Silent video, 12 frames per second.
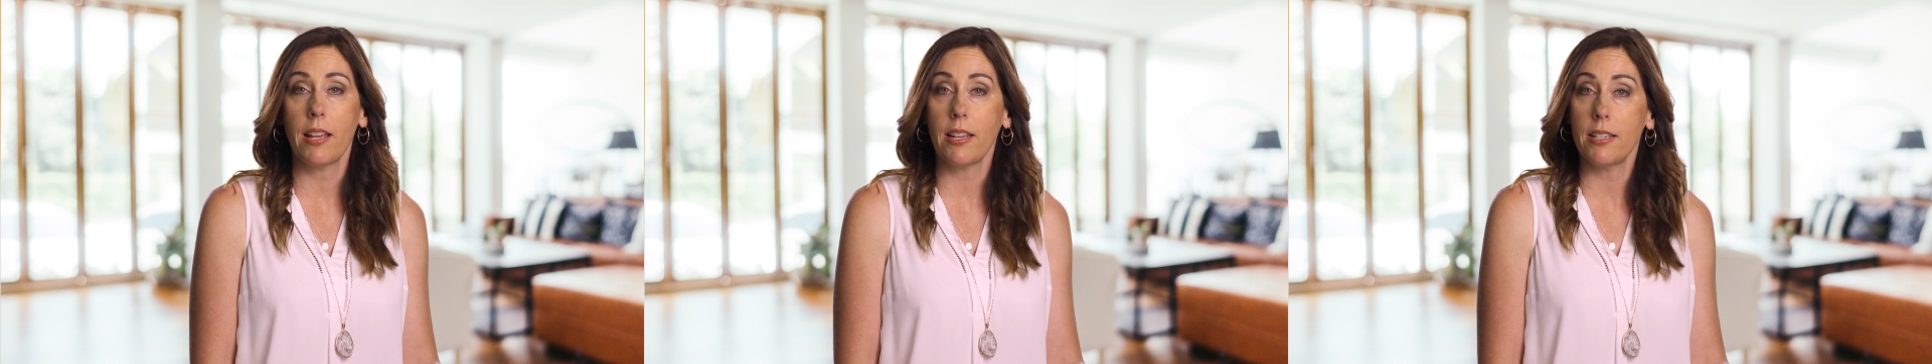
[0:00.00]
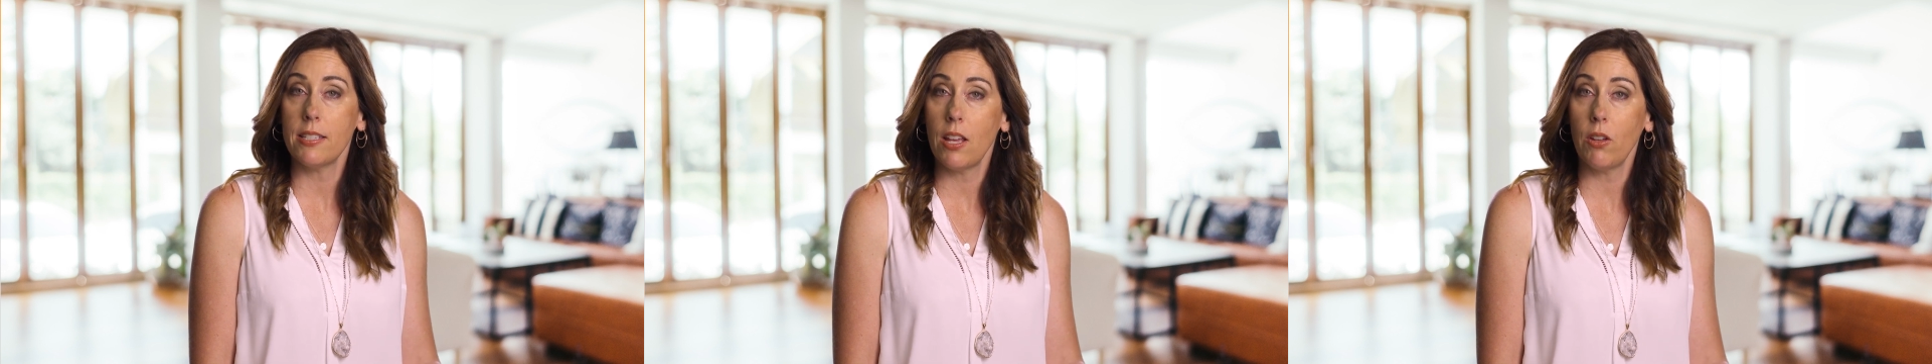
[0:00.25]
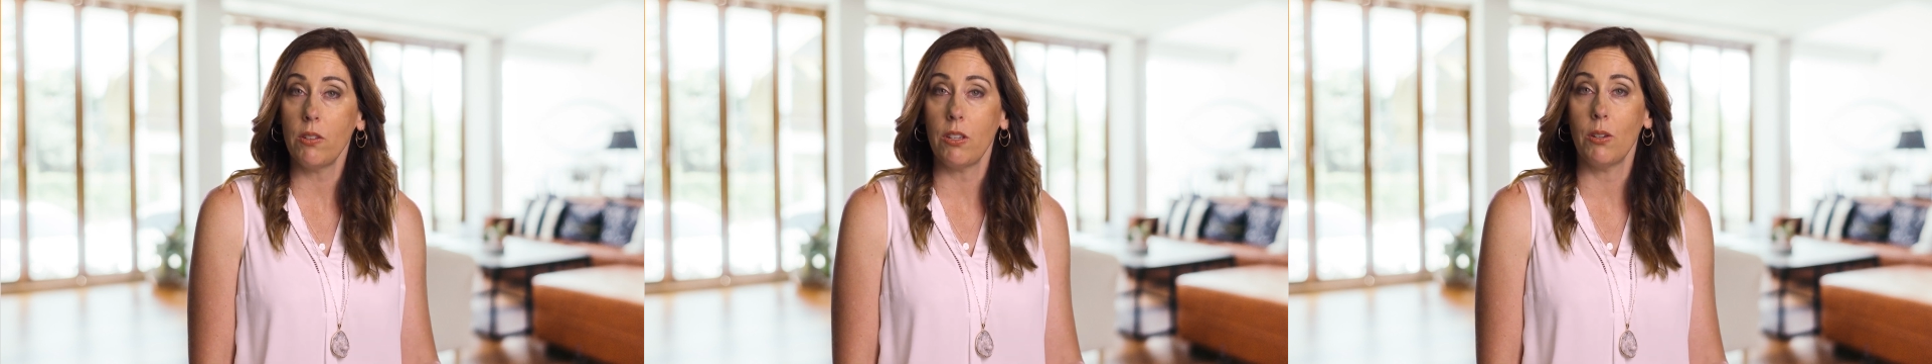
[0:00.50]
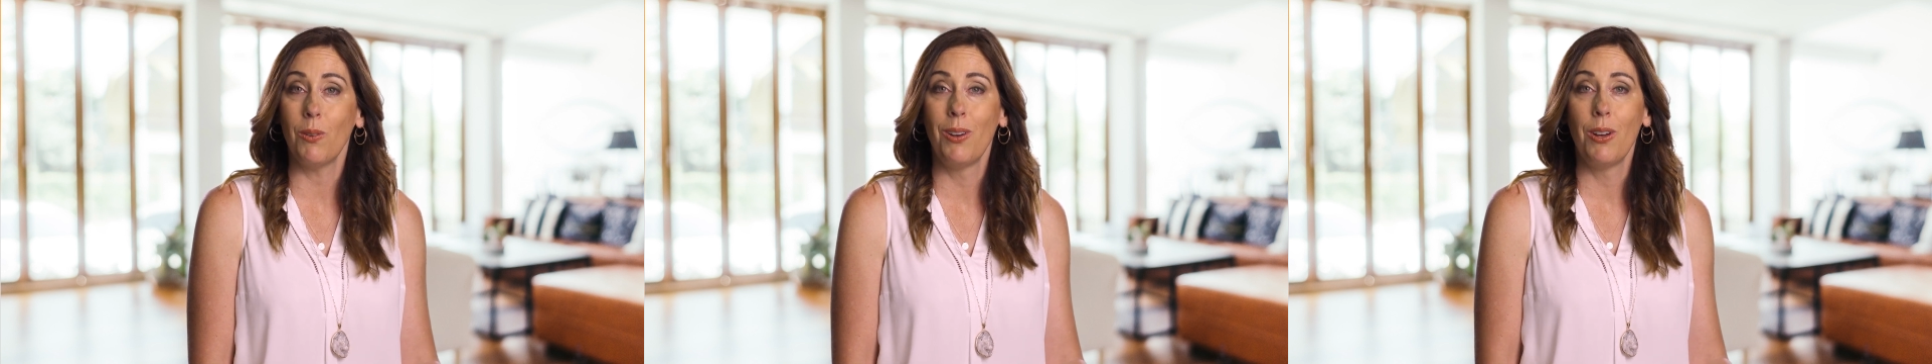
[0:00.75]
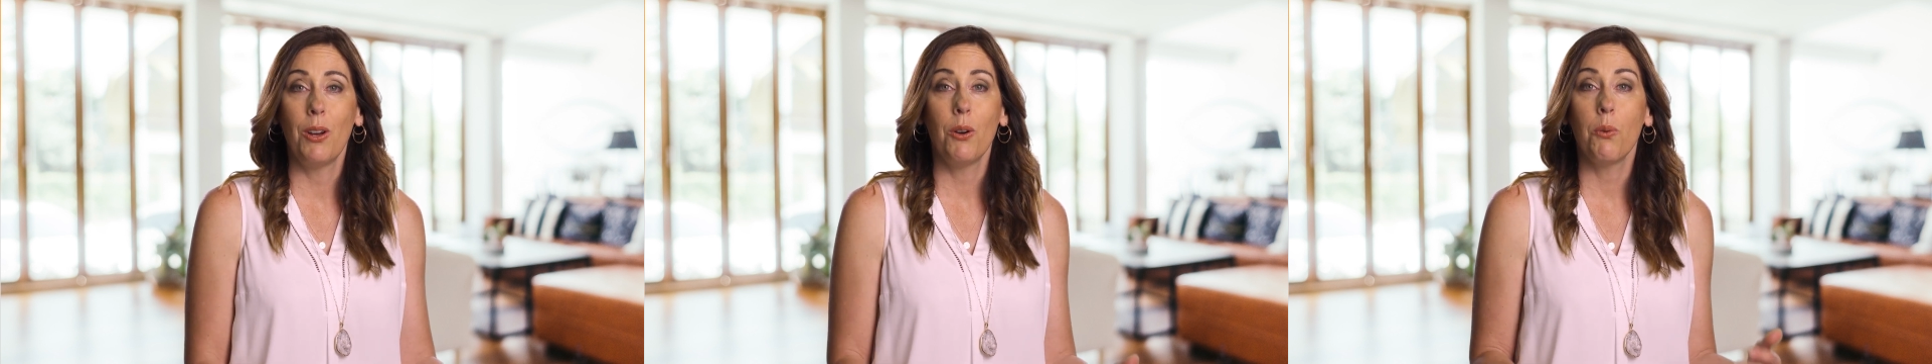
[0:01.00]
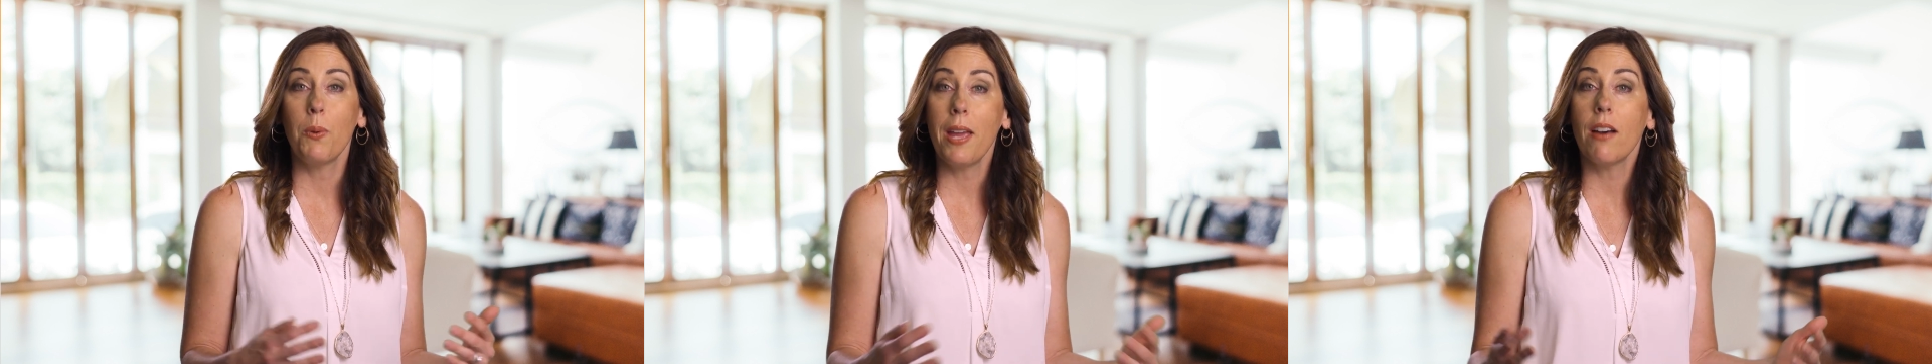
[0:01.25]
I can tell you,
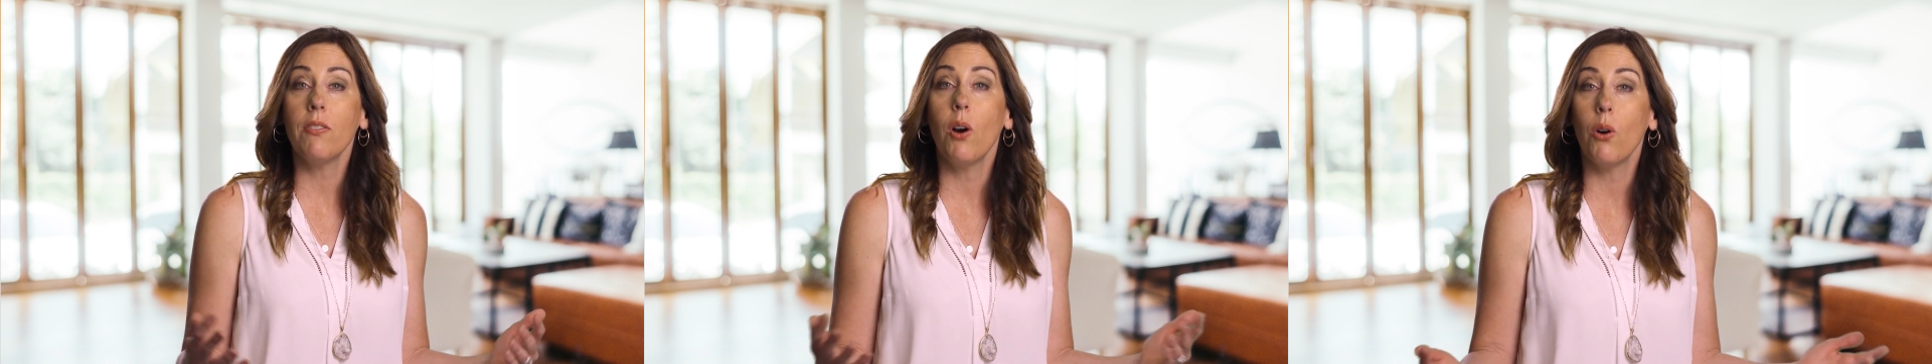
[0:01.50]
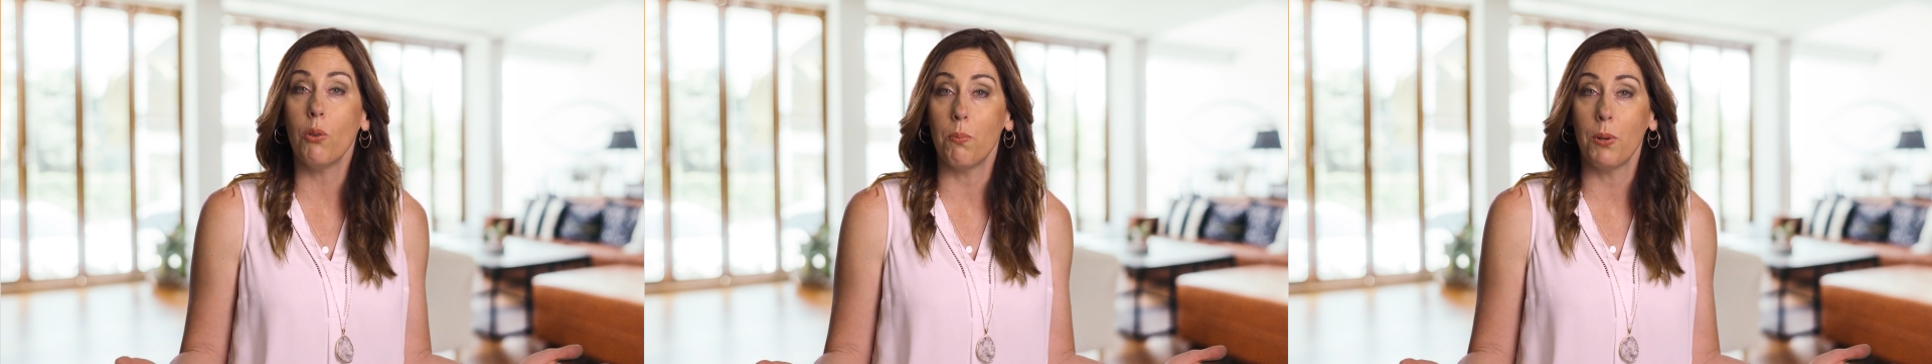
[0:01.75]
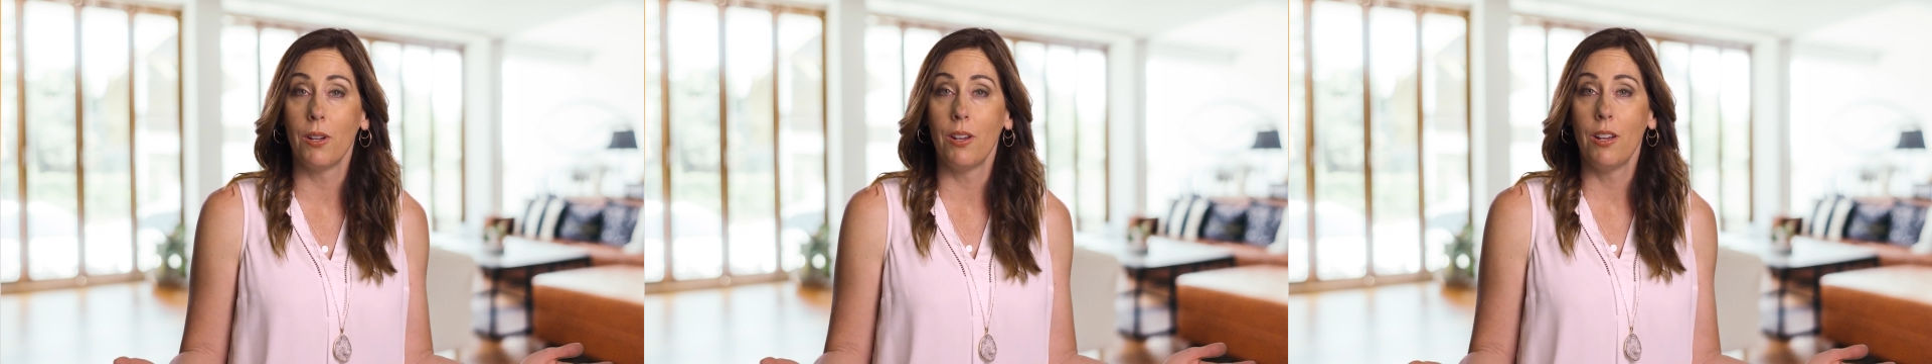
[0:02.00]
we have hope.